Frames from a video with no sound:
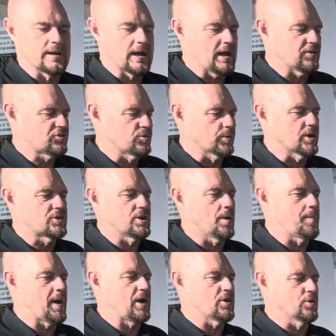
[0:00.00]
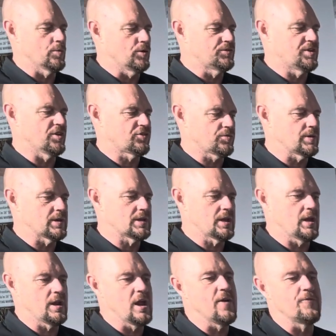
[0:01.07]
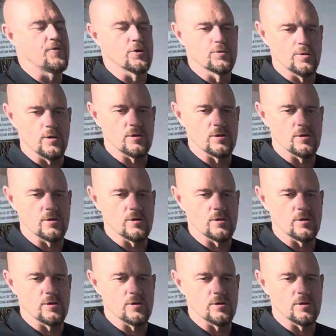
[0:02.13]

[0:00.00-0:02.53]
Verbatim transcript: guys, so we're gonna talk about your rotisserie kit if your grill